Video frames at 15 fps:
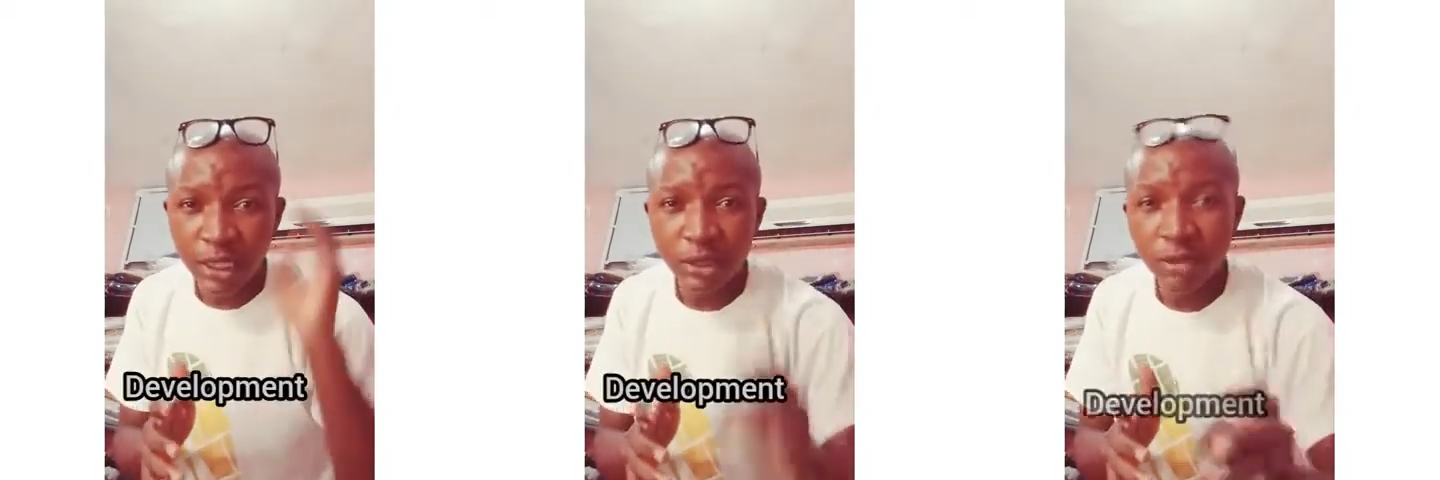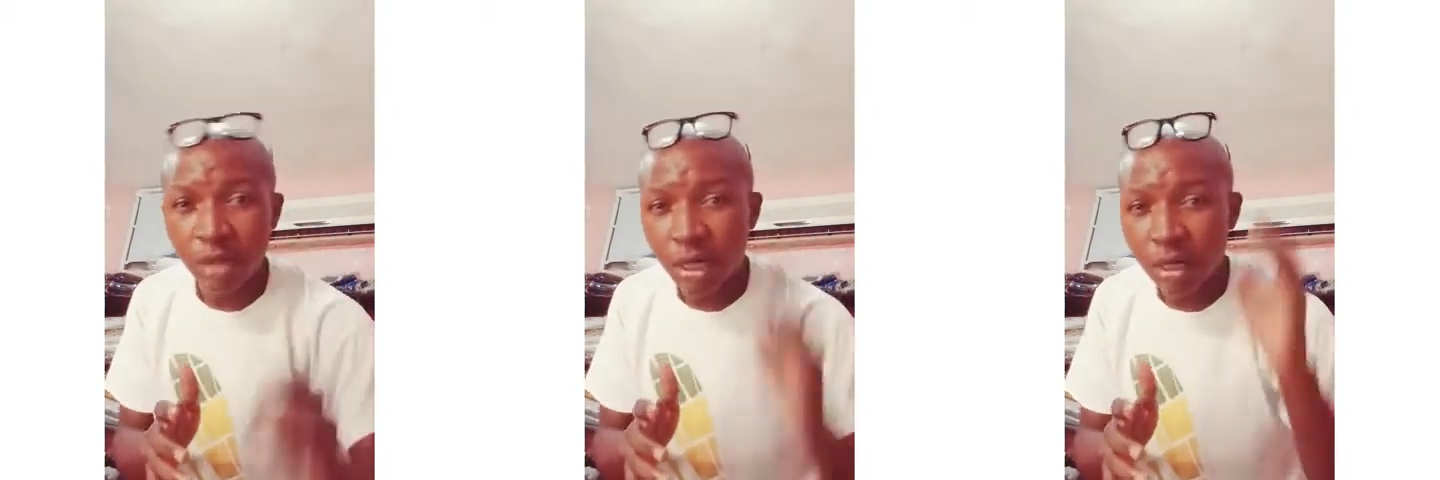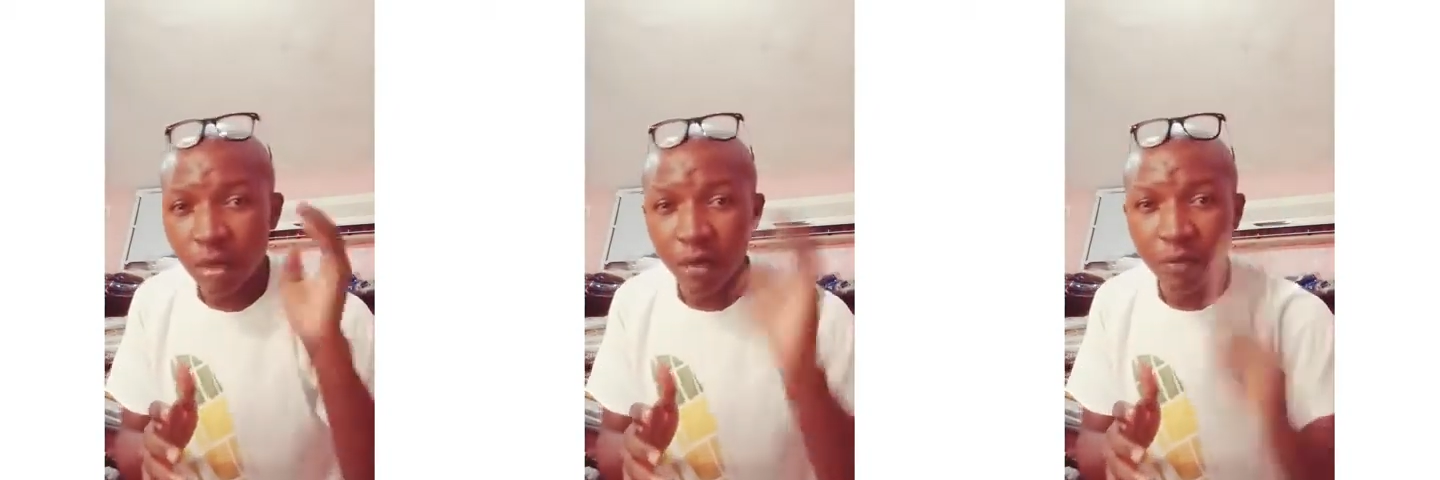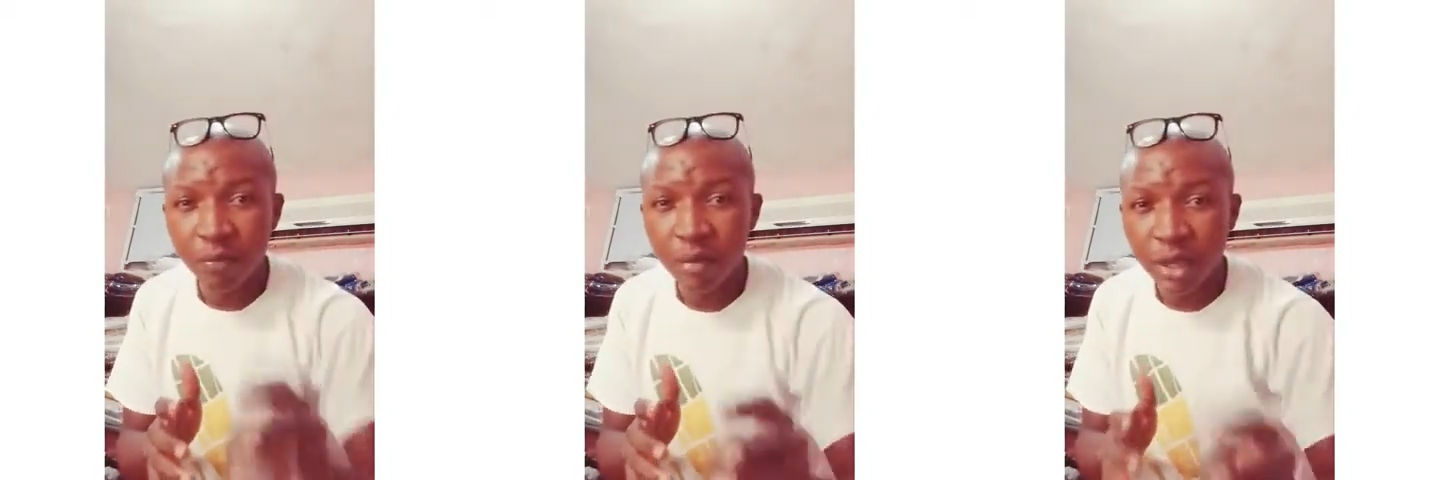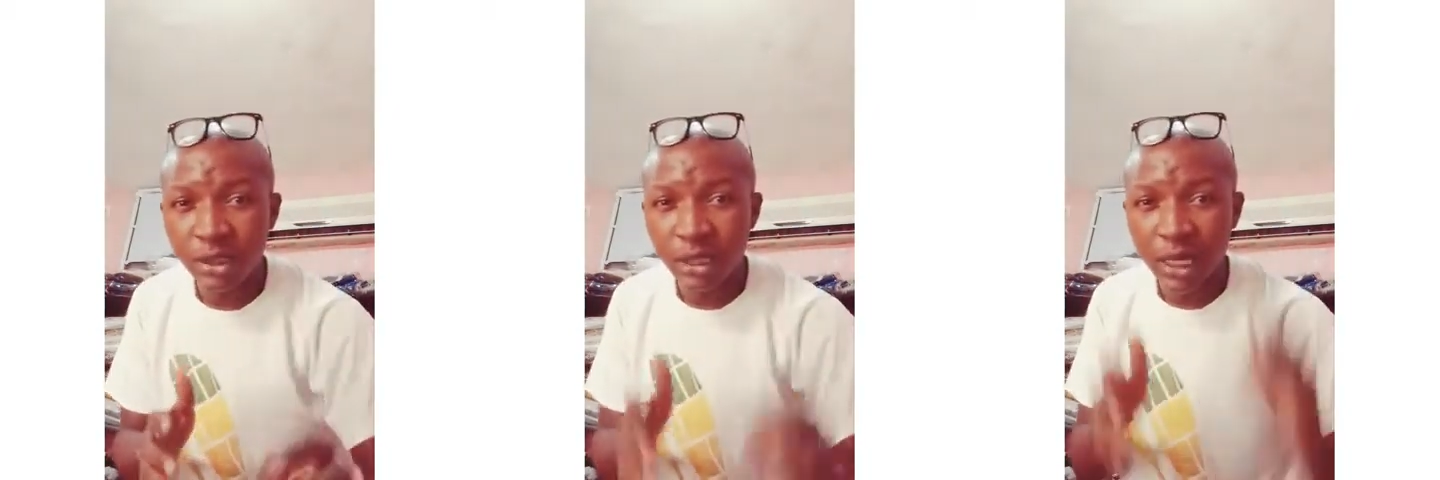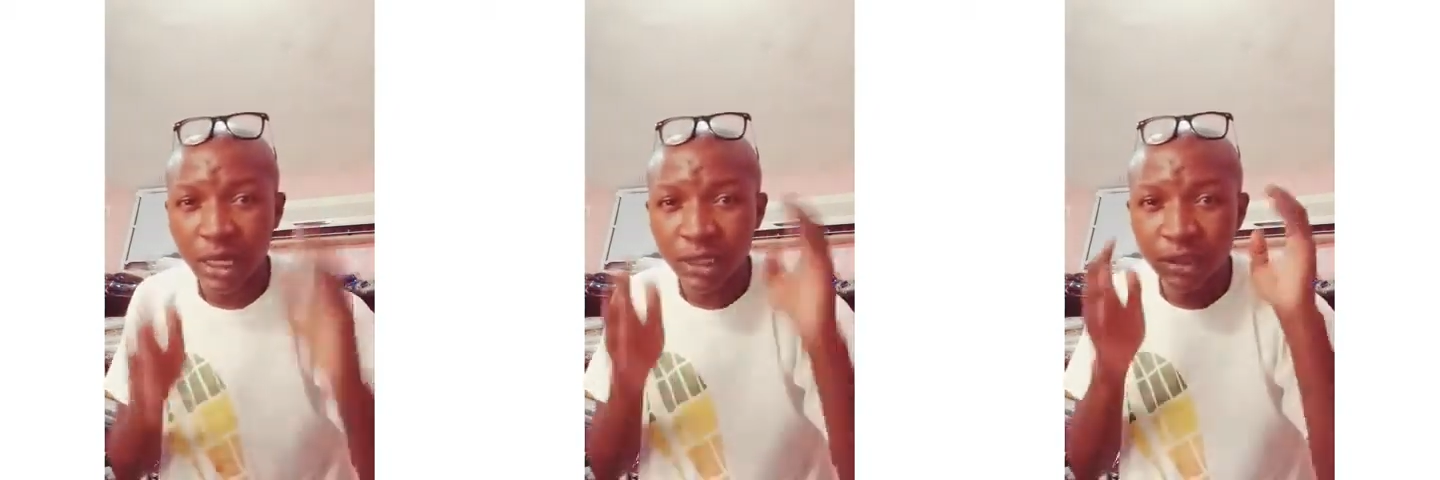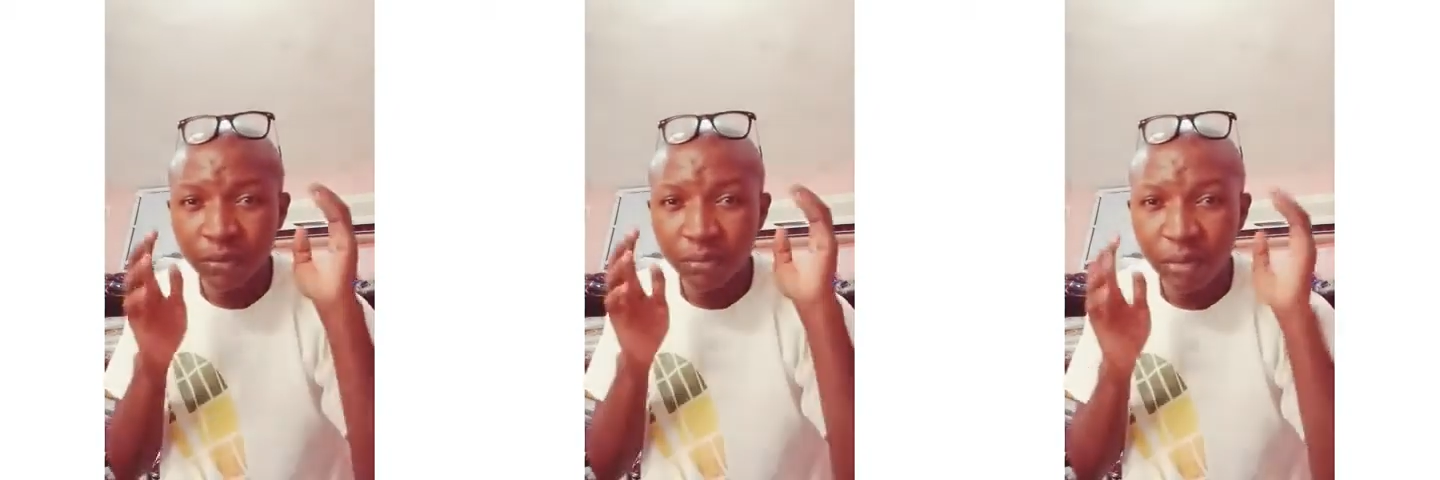Nigerian government has